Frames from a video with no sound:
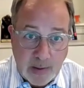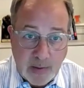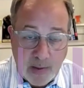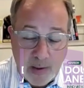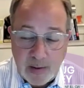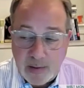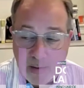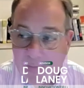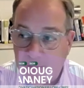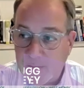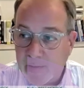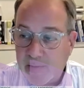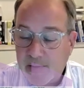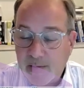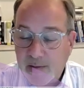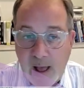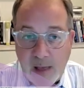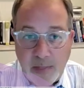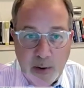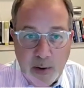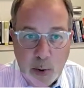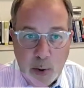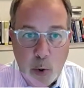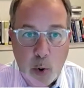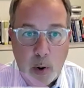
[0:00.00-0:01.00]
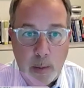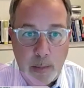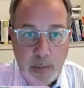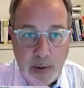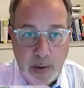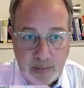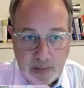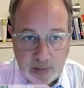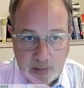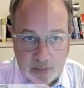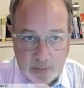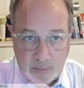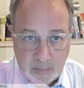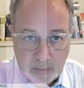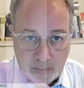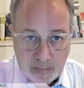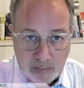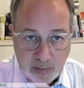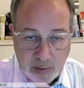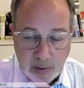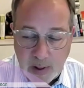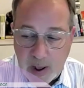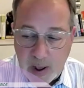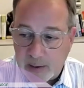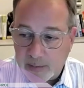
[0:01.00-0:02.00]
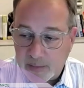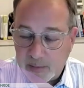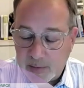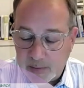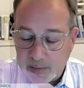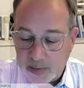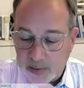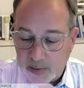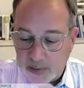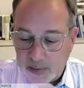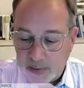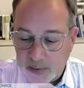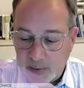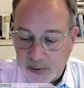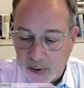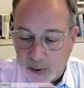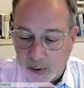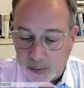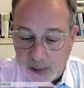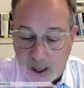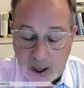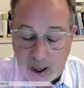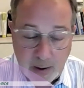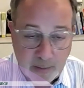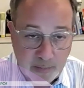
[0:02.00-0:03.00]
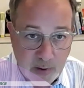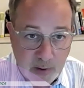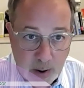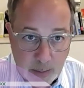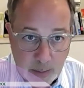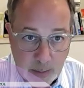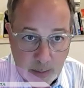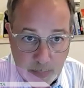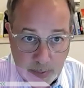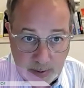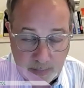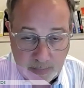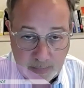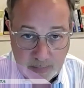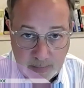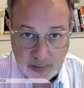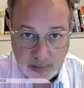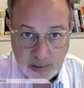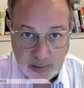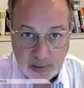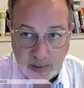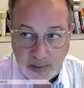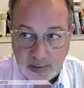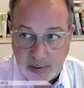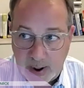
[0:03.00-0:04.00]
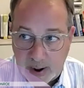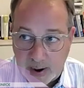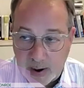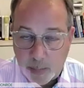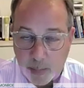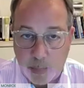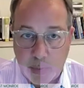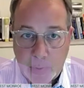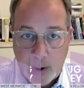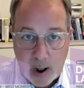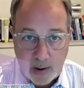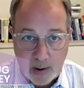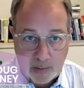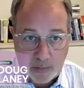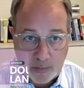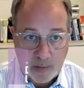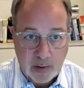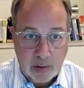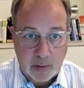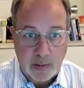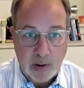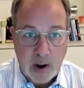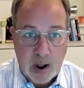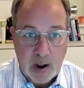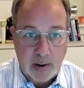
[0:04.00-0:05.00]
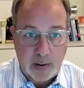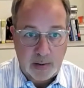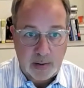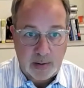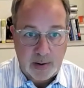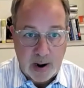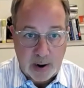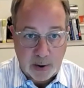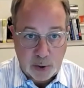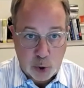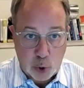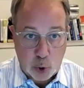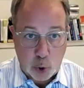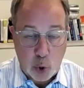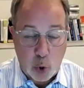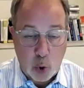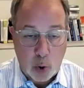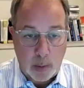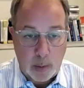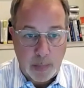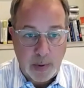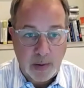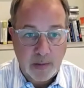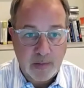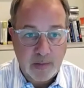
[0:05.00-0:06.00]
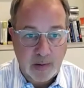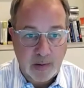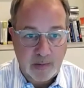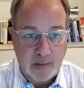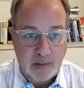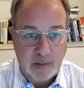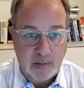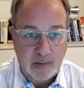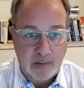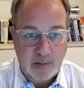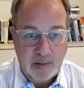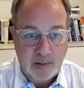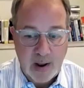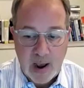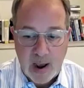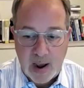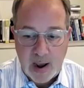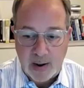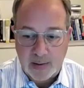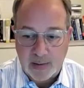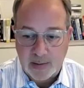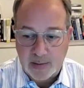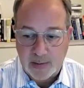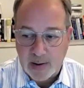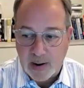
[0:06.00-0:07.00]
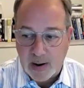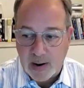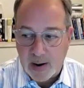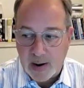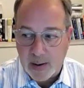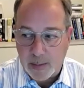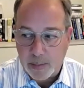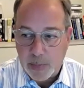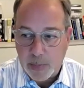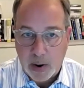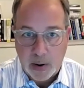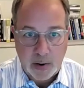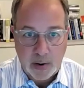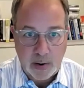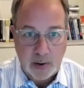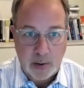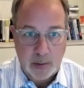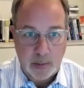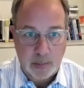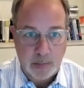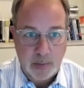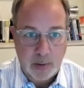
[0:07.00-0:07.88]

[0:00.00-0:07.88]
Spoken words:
that it's not their core business. So for a lot of companies, data products are not your core business. It's not part of your